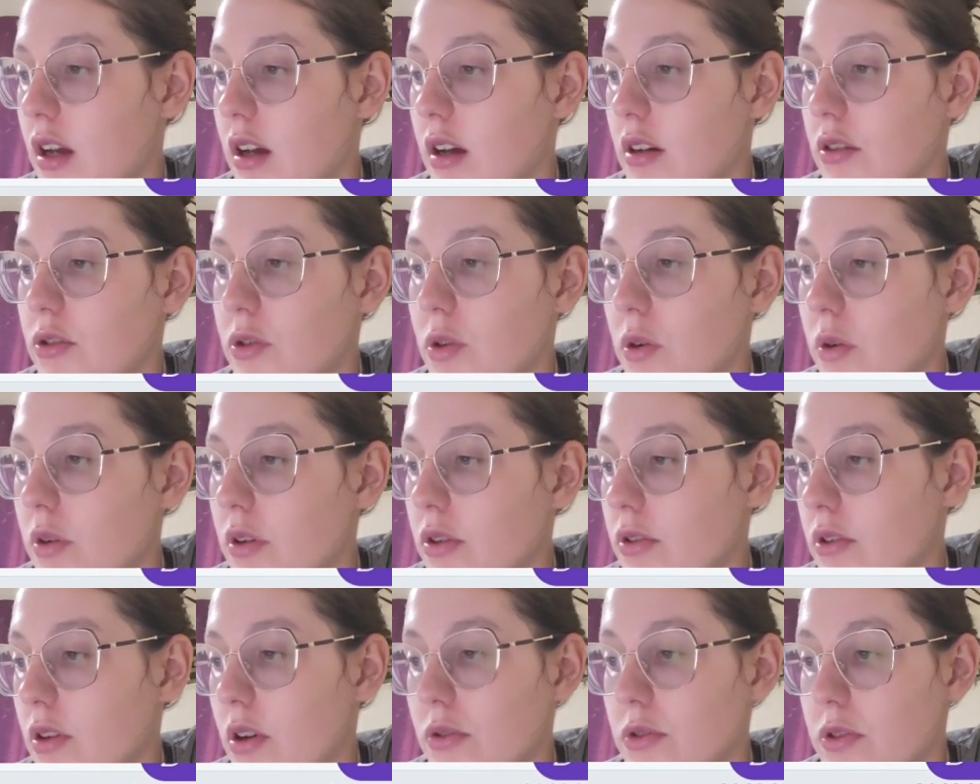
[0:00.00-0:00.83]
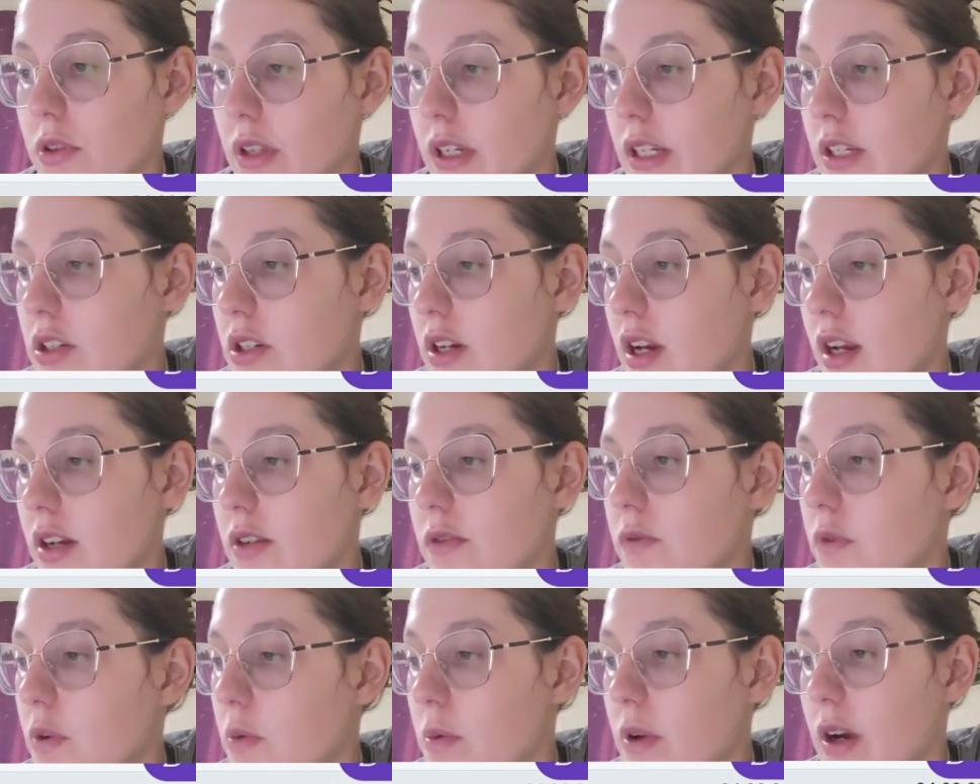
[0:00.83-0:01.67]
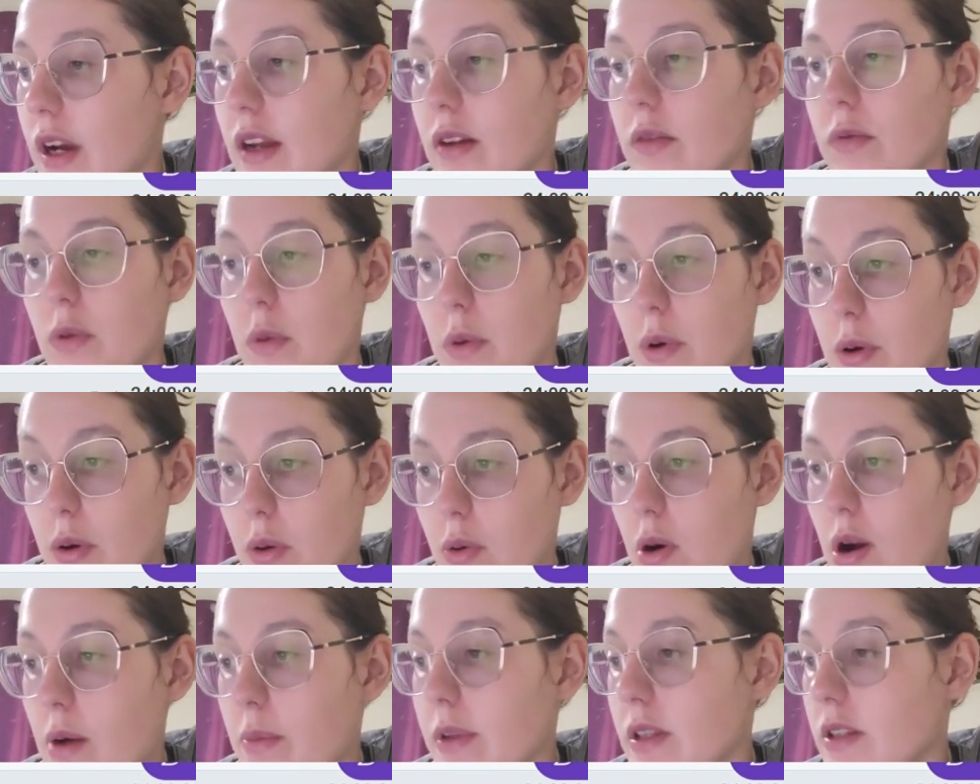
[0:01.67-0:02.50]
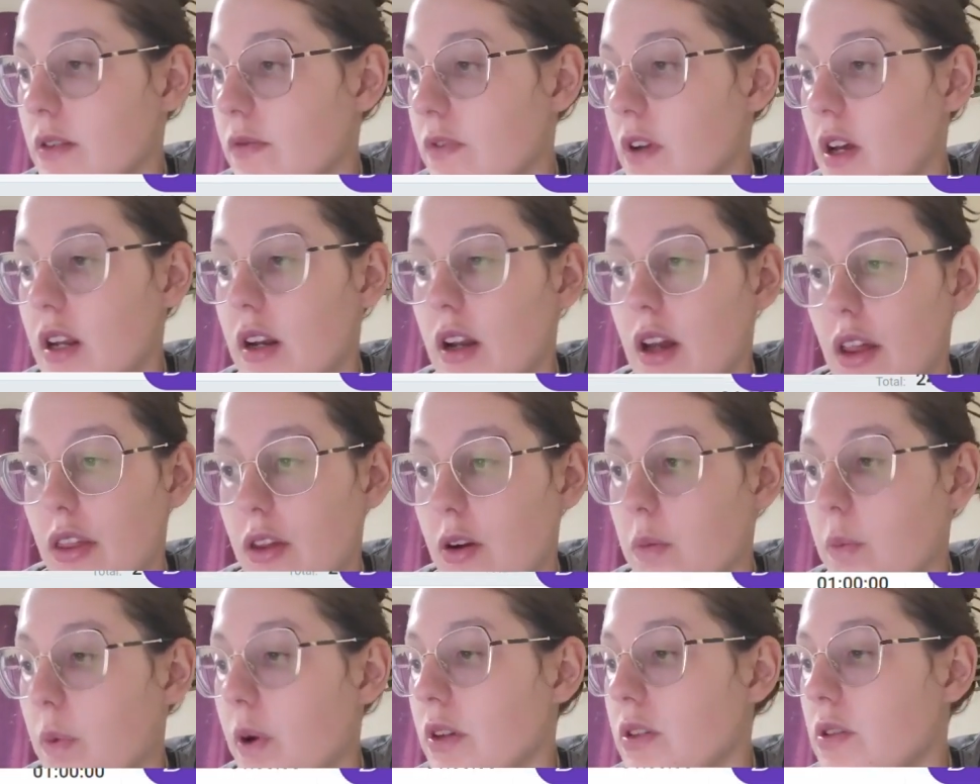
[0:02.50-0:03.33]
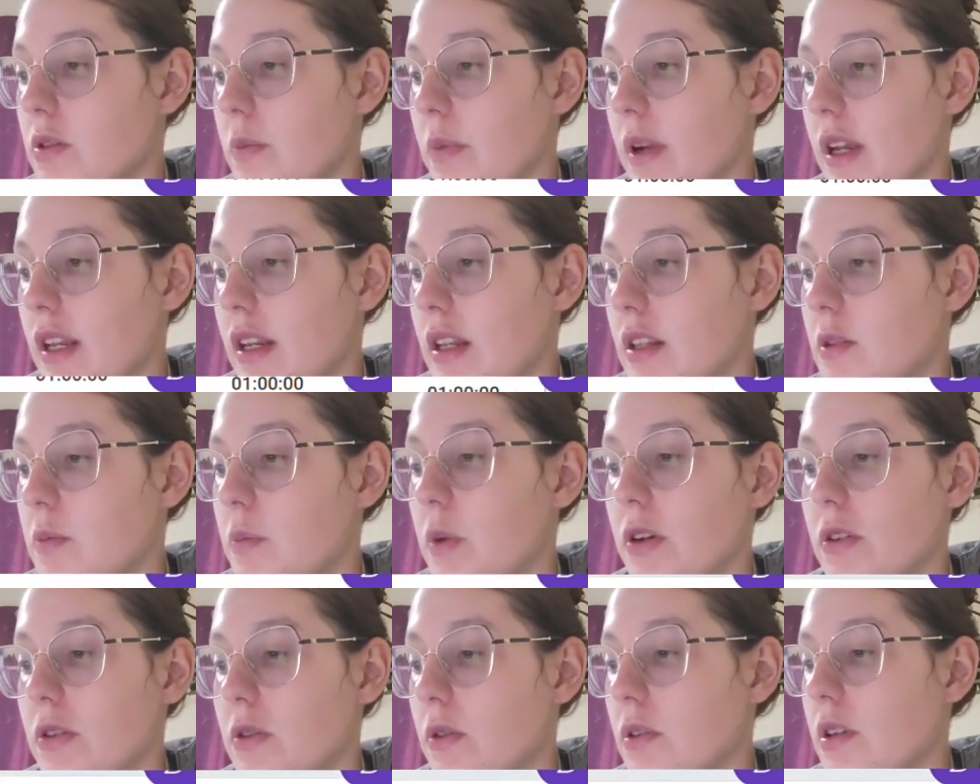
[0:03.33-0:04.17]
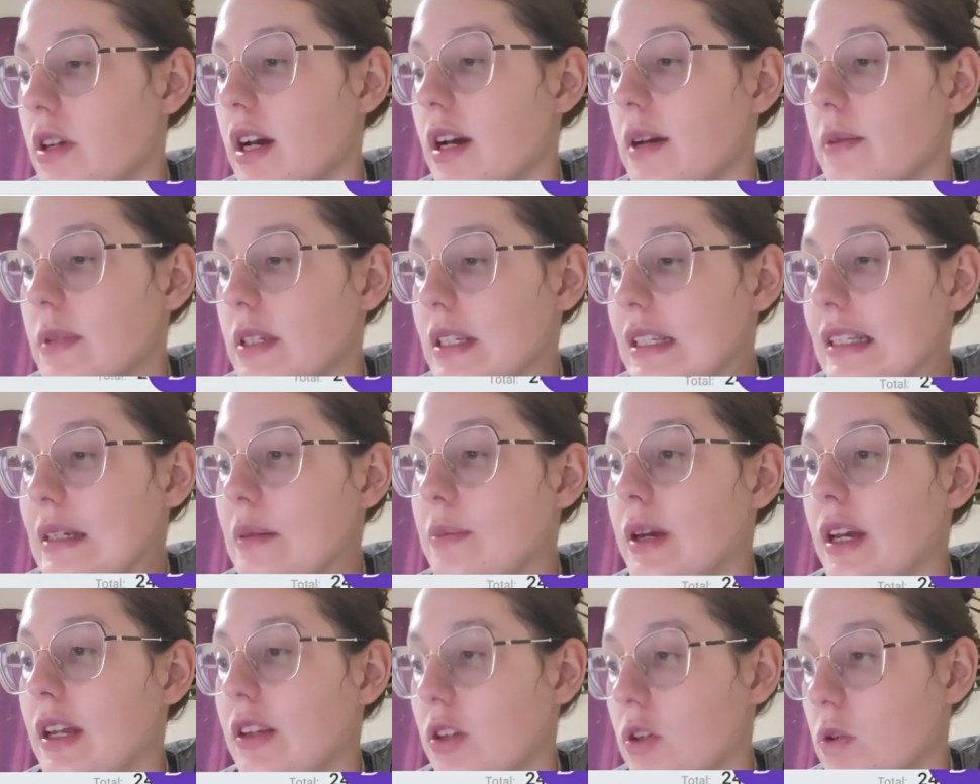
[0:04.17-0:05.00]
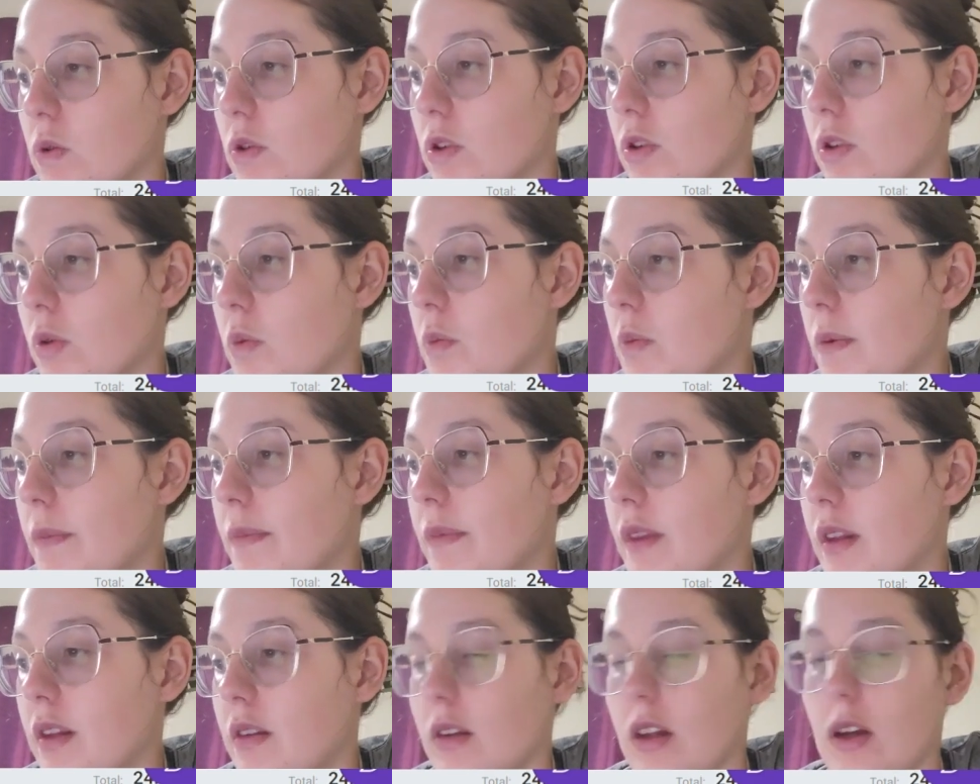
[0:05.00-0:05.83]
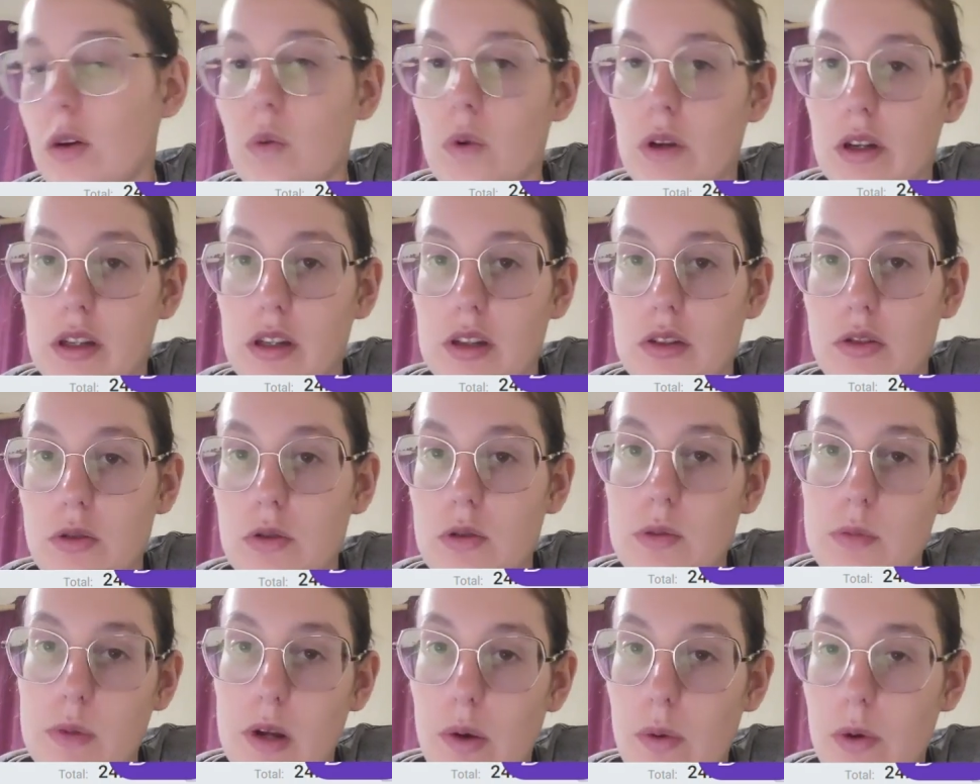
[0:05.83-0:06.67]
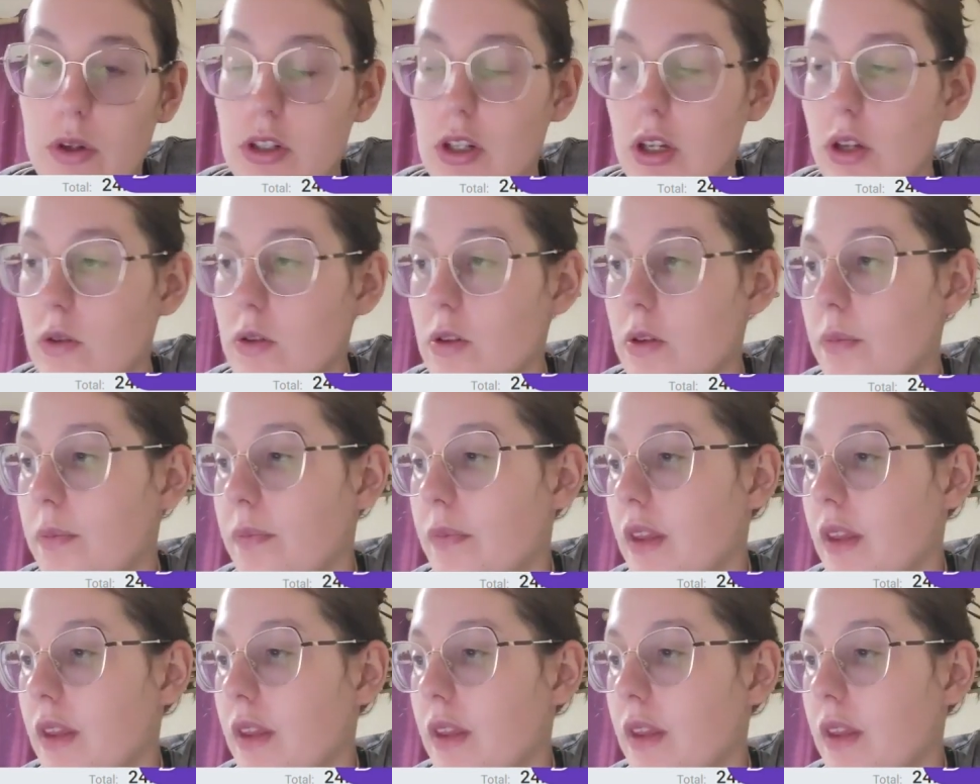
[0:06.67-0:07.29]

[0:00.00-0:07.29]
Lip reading: Chores, cultural exchange, Fulbright, Fulbright requirements, fun, other, personal maintenance, personal time, sleep, and YouTube. Like working on YouTube, not watching YouTube.